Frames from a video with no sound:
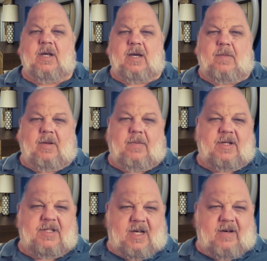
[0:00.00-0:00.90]
A couple of
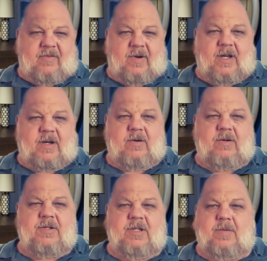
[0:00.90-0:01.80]
months after our
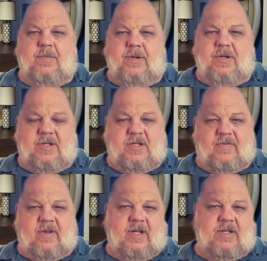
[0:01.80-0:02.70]
cruise and the purchase of
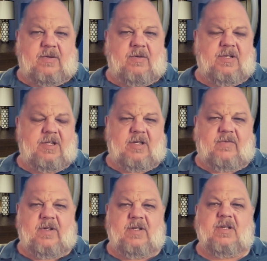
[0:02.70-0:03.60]
the next cruise
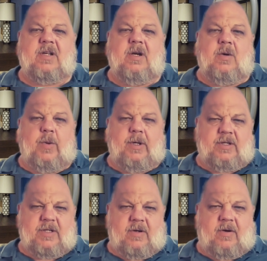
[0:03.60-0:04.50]
certificates, we
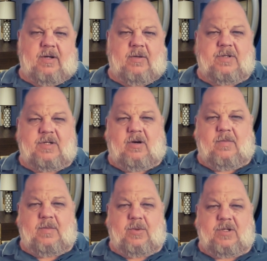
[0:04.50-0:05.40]
decided it was time
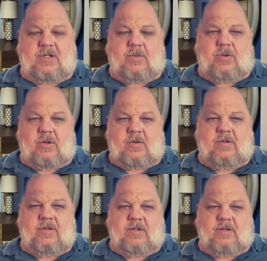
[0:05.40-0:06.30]
to book some more
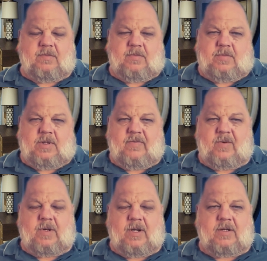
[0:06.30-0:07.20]
cruises.
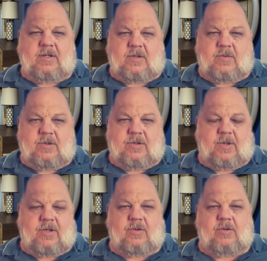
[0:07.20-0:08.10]
Everyone knows cruise
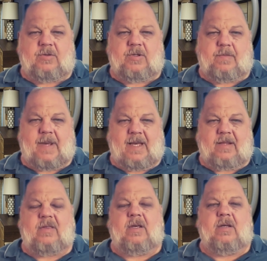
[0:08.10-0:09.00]
withdrawals are a
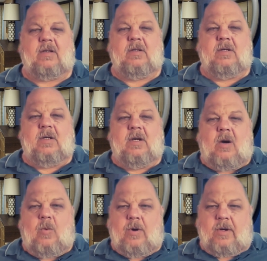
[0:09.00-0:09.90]
bad thing.
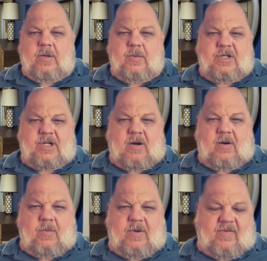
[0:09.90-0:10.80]
Working with
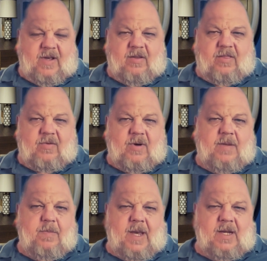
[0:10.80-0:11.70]
Sharon, we found 3
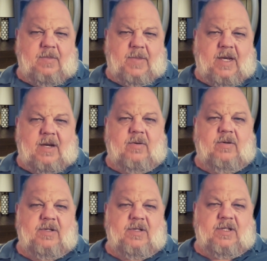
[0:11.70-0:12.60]
back-to-back
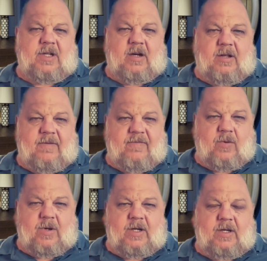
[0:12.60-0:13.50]
cruises totaling
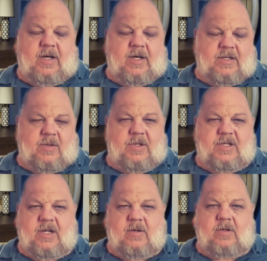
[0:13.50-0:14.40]
14 days that we
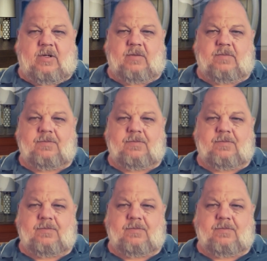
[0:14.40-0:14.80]
settled on.